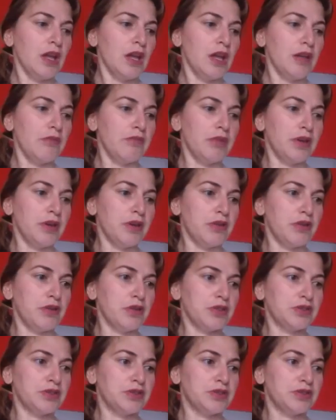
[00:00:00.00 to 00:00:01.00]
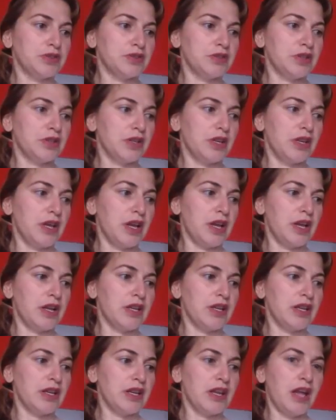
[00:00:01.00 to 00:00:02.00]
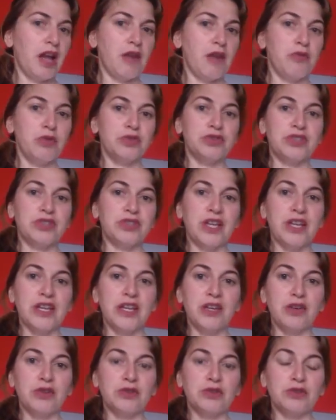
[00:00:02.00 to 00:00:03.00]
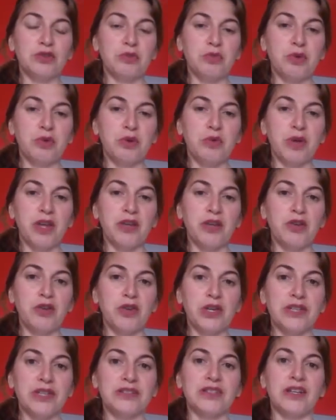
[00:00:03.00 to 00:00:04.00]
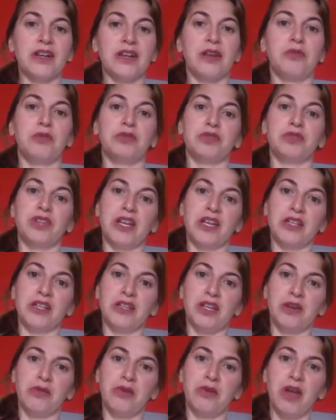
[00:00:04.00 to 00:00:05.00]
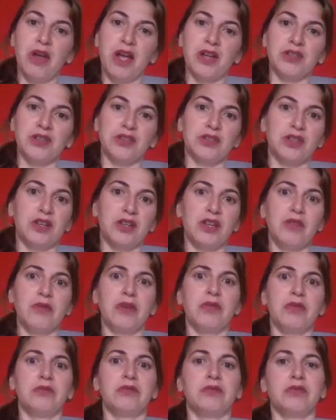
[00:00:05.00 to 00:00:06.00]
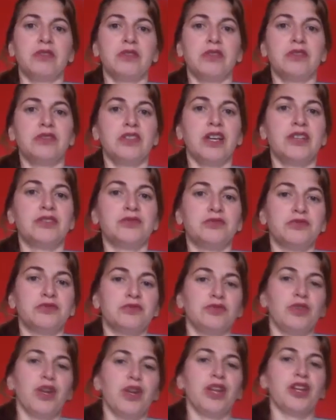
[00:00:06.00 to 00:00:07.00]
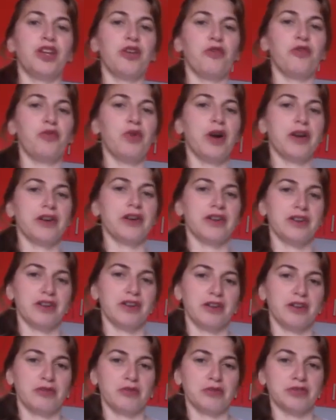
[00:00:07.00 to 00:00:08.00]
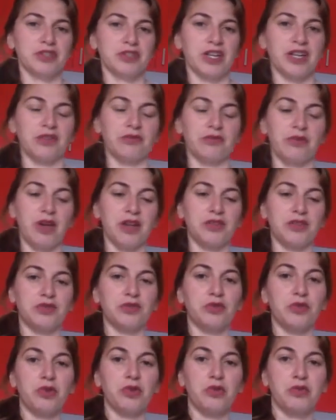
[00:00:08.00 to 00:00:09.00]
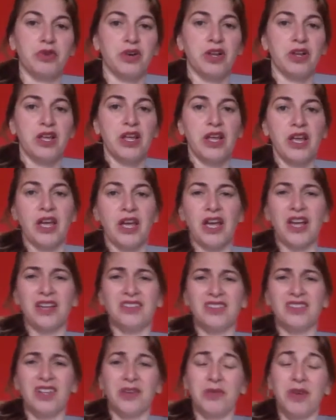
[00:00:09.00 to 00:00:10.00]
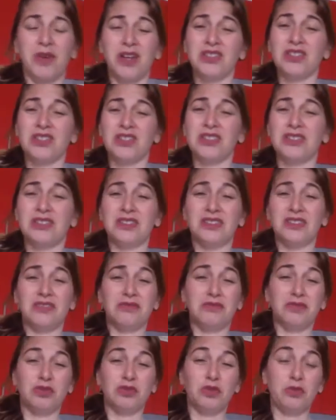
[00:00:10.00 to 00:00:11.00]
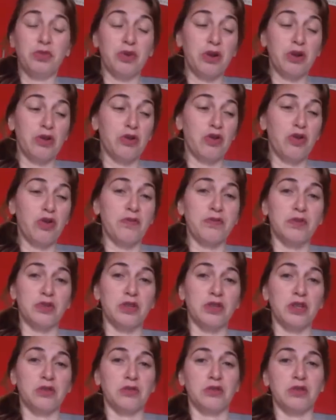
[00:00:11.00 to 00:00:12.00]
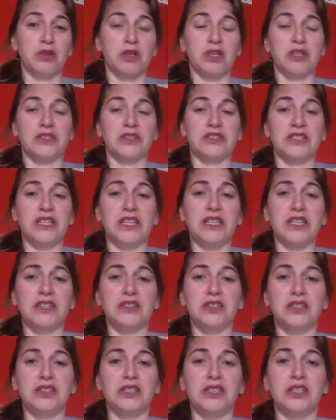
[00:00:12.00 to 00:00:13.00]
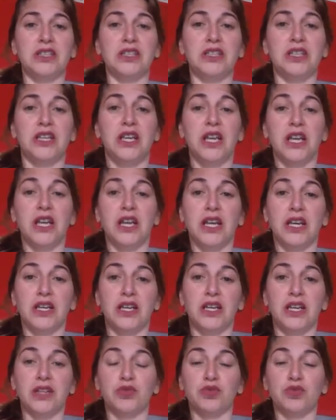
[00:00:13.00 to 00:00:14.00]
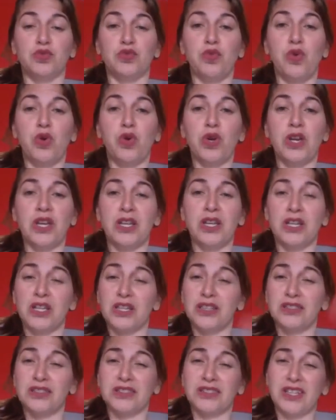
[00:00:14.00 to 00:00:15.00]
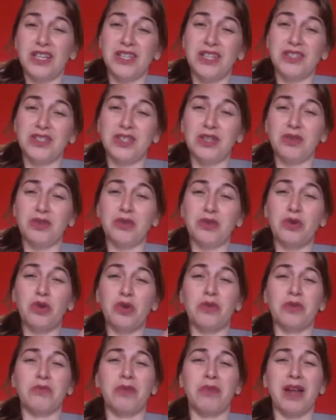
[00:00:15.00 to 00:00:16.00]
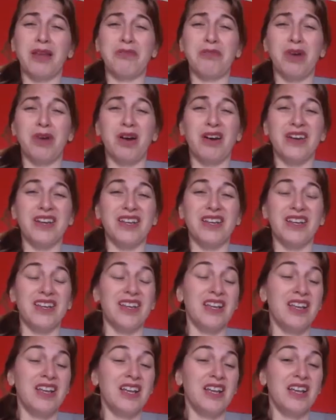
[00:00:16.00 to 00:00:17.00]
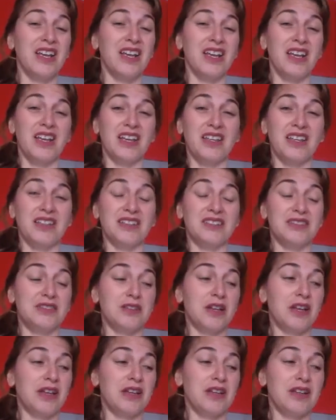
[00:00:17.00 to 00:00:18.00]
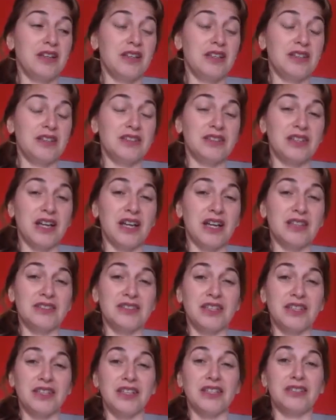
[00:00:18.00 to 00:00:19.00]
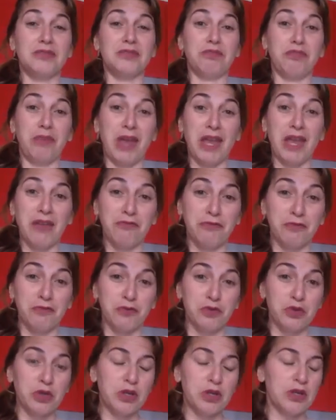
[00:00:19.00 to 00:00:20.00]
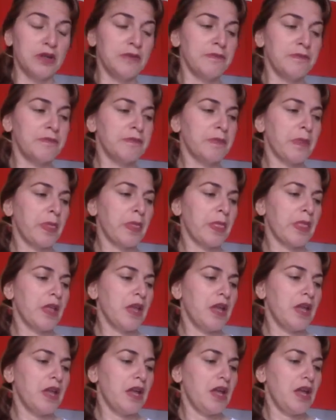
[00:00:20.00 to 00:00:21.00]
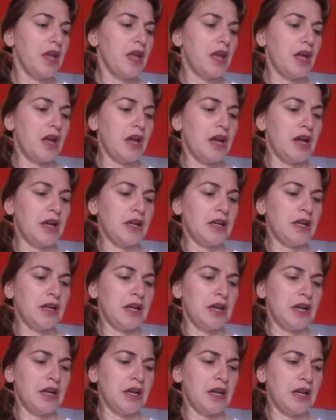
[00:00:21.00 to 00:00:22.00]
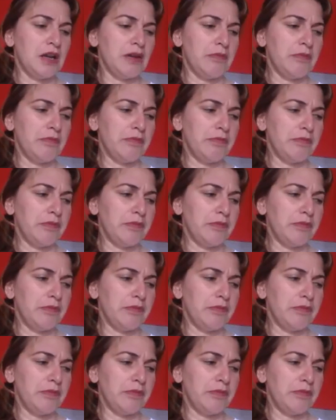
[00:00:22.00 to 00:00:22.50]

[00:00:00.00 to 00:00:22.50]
because I I was taking also probiotics and I was getting the rash. Even just drinking water, I was getting rash all over. And the rash is super uncomfortable. It's itchy. It gets swollen. It's itchy all over my body. It's uh, disgusting. It's painful. And um,